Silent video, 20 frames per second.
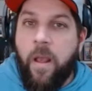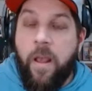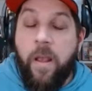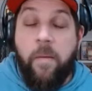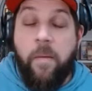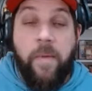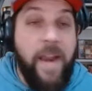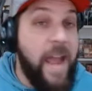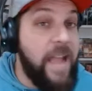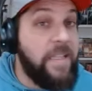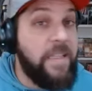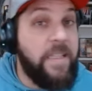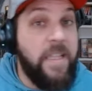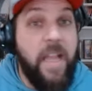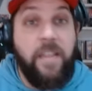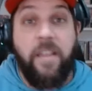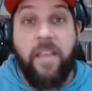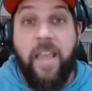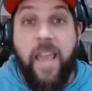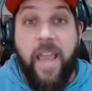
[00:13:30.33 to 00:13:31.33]
But that's
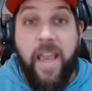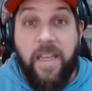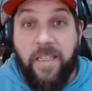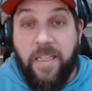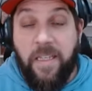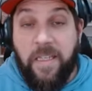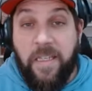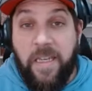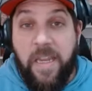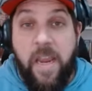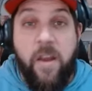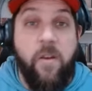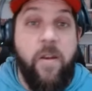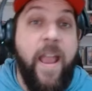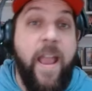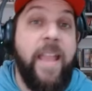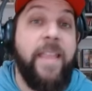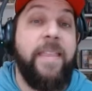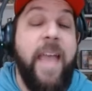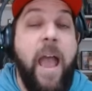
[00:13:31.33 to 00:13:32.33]
not the case this year,
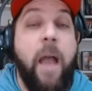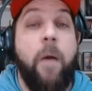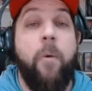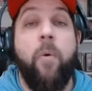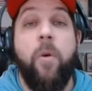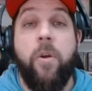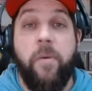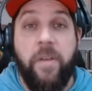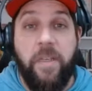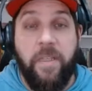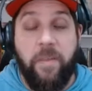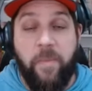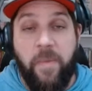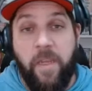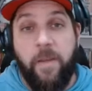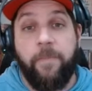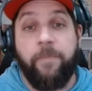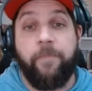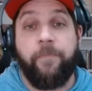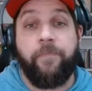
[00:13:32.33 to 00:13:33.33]
and that worries
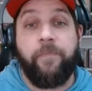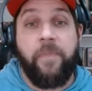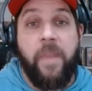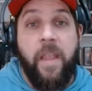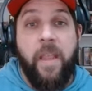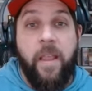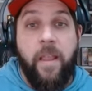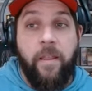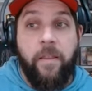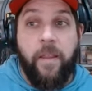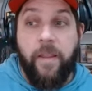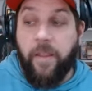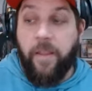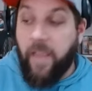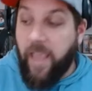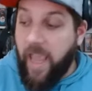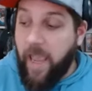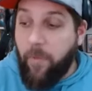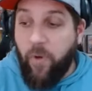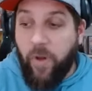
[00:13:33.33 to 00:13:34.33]
me. The
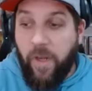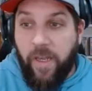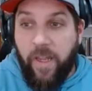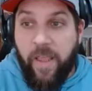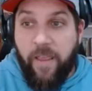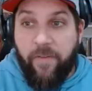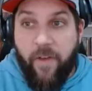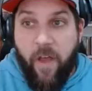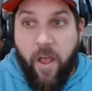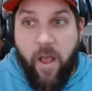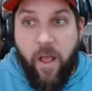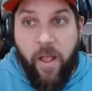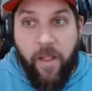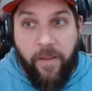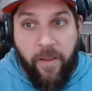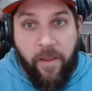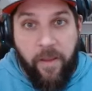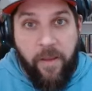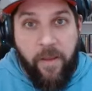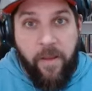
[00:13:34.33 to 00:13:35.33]
game will live
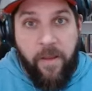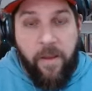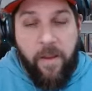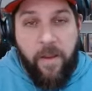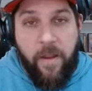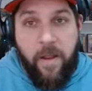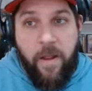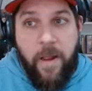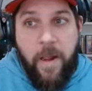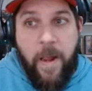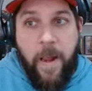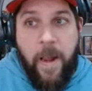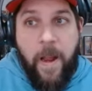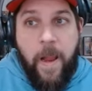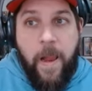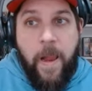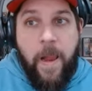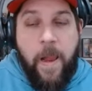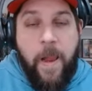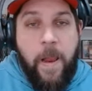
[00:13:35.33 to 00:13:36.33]
on
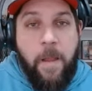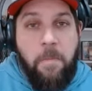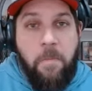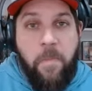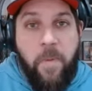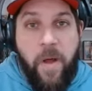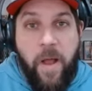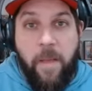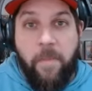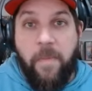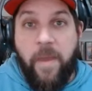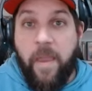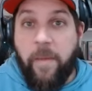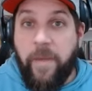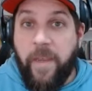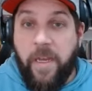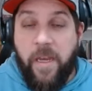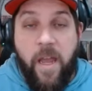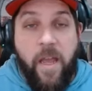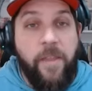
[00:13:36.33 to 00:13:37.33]
but
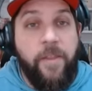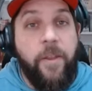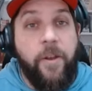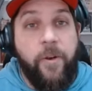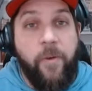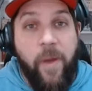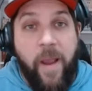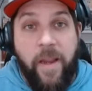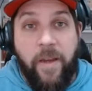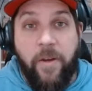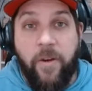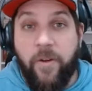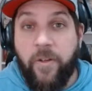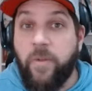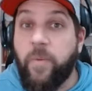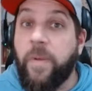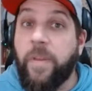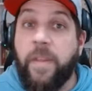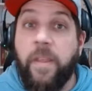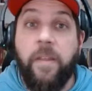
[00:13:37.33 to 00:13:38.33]
maybe not the grinders
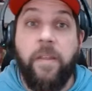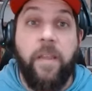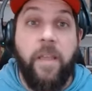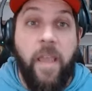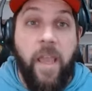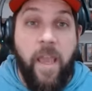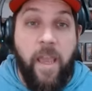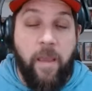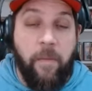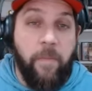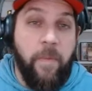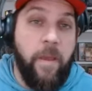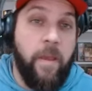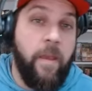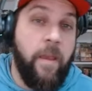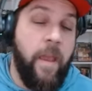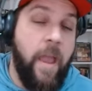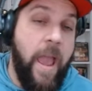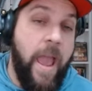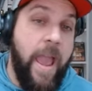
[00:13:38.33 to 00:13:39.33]
within the game.
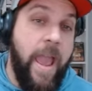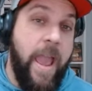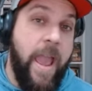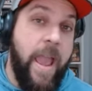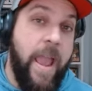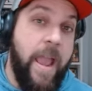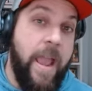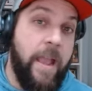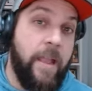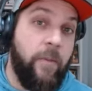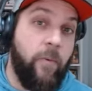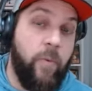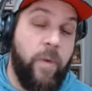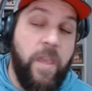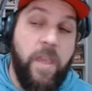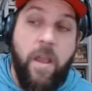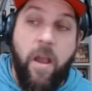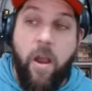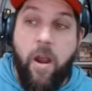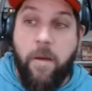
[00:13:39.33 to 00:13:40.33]
And
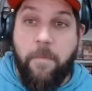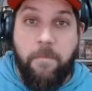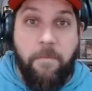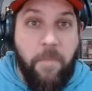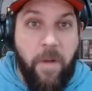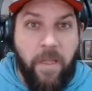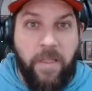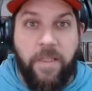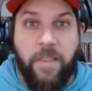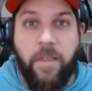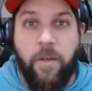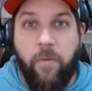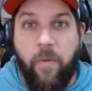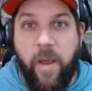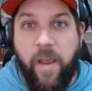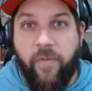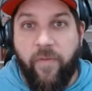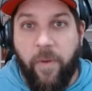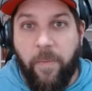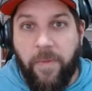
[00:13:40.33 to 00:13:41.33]
we are months
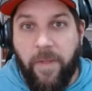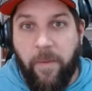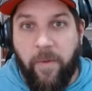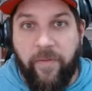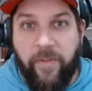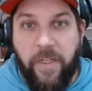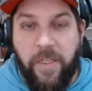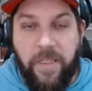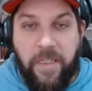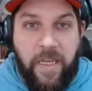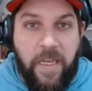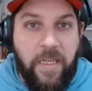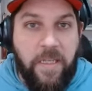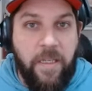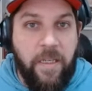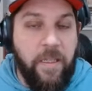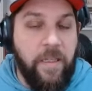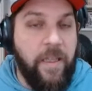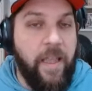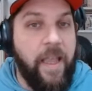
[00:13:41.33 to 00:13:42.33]
away from Team of the
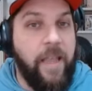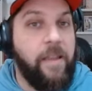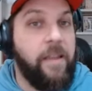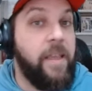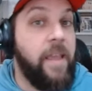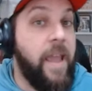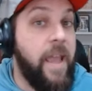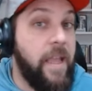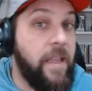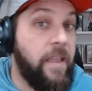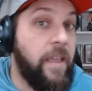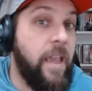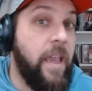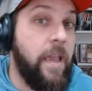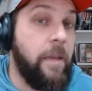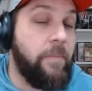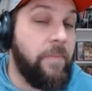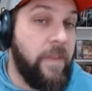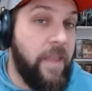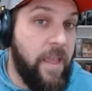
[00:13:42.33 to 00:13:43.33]
Season and the end
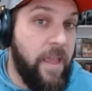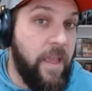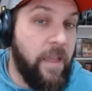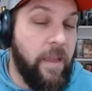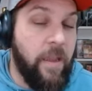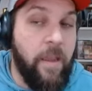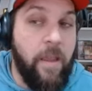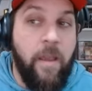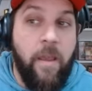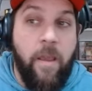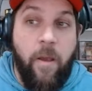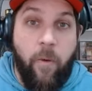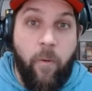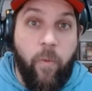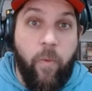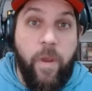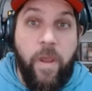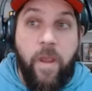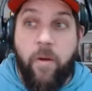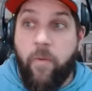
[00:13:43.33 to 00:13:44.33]
game thing.
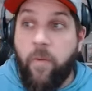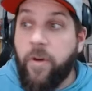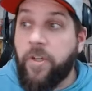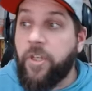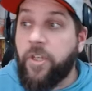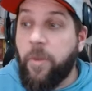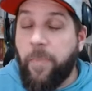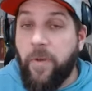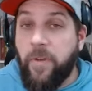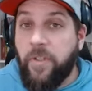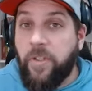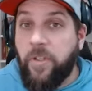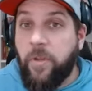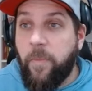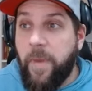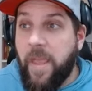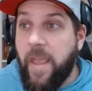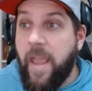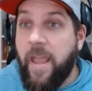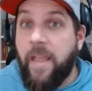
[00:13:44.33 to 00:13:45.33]
We're, we're supposed to
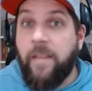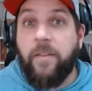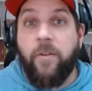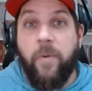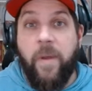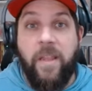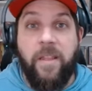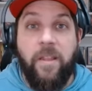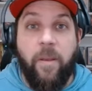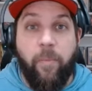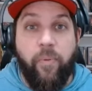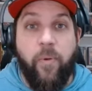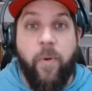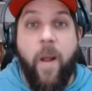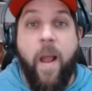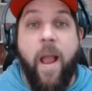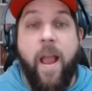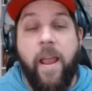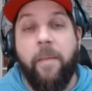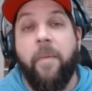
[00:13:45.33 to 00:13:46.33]
be entering the
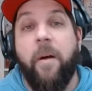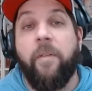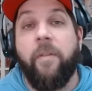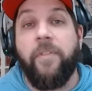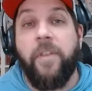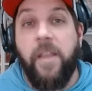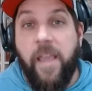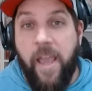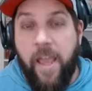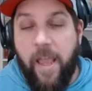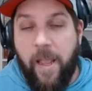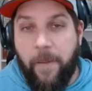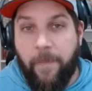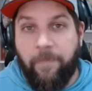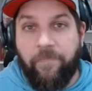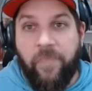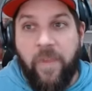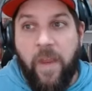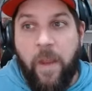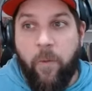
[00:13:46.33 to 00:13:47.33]
prime of the game
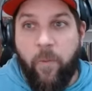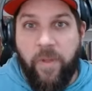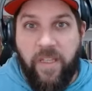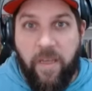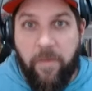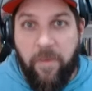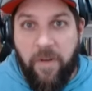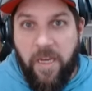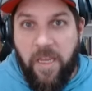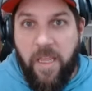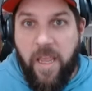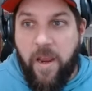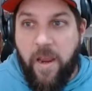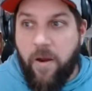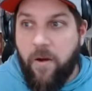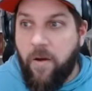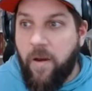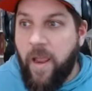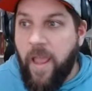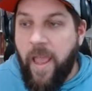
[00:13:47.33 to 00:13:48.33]
with Team of the
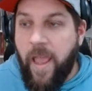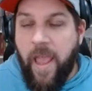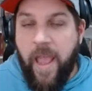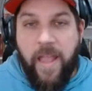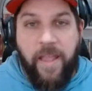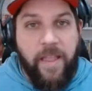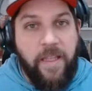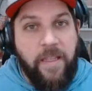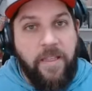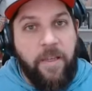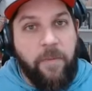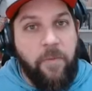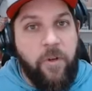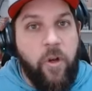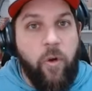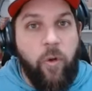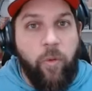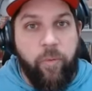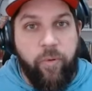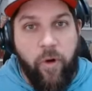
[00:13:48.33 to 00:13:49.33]
Year and then some
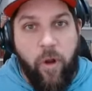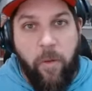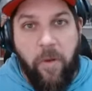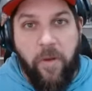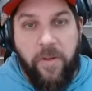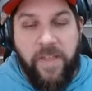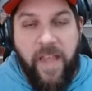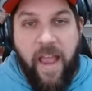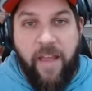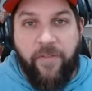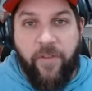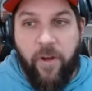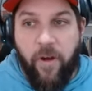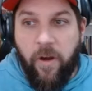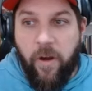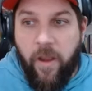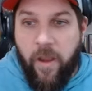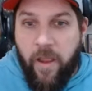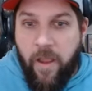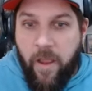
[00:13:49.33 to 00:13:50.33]
cool promos
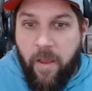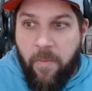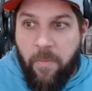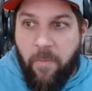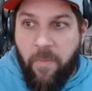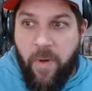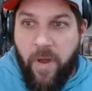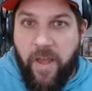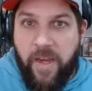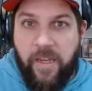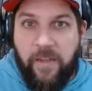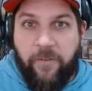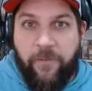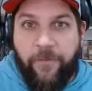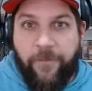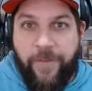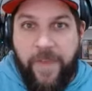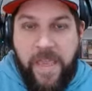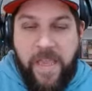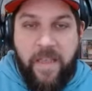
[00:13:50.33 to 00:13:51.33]
after, but it
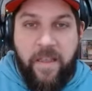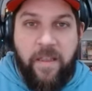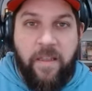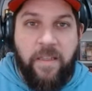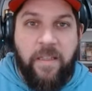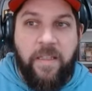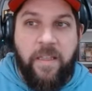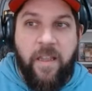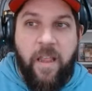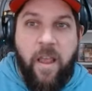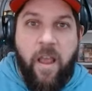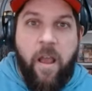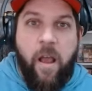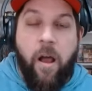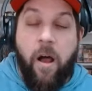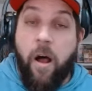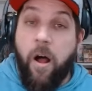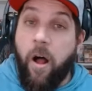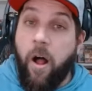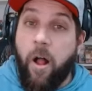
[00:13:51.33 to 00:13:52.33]
feels
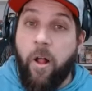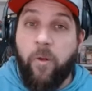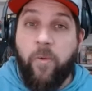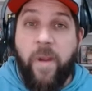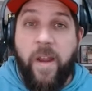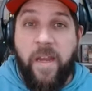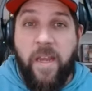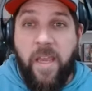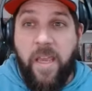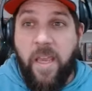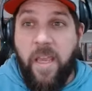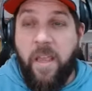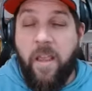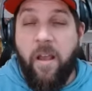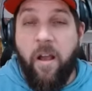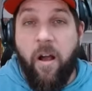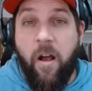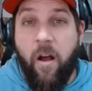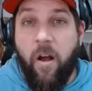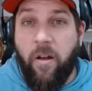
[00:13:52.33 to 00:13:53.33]
already
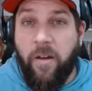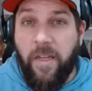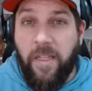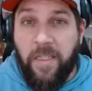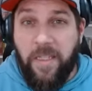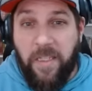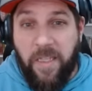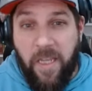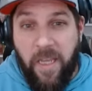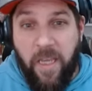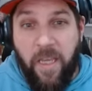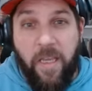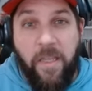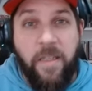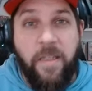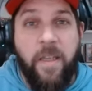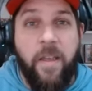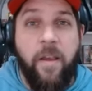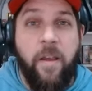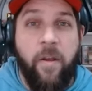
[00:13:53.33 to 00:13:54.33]
on its
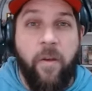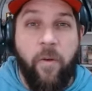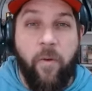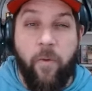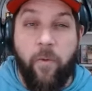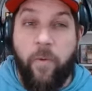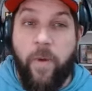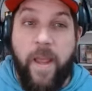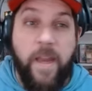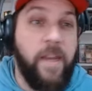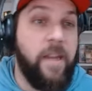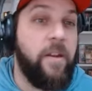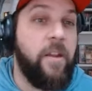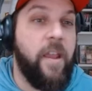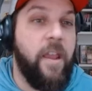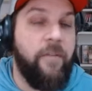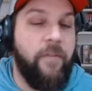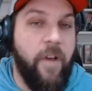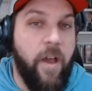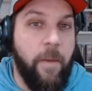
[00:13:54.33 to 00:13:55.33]
knees, ready to
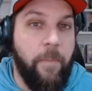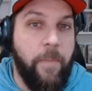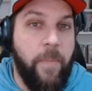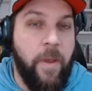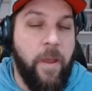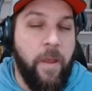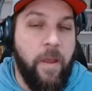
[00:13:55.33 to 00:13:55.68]
give up.